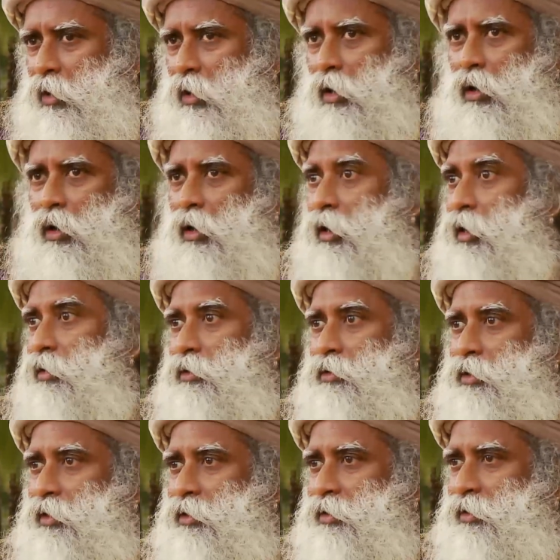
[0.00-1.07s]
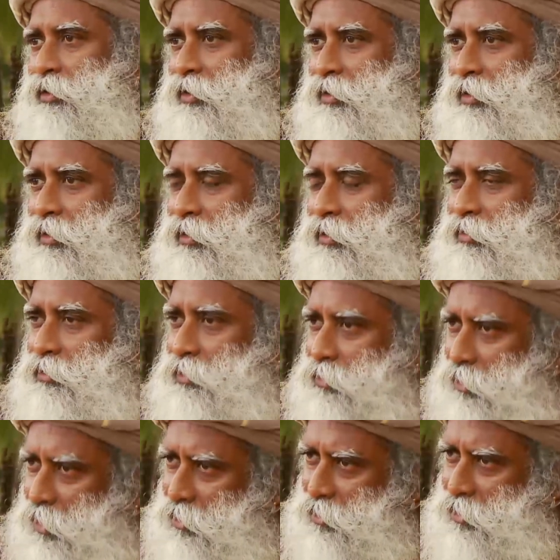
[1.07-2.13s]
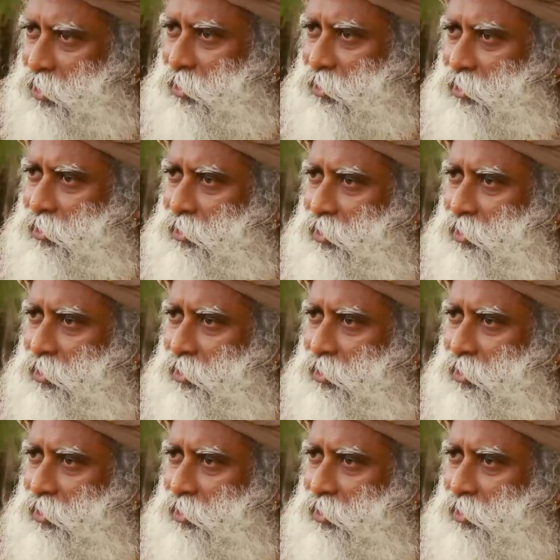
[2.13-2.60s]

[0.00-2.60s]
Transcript: He said, that's it.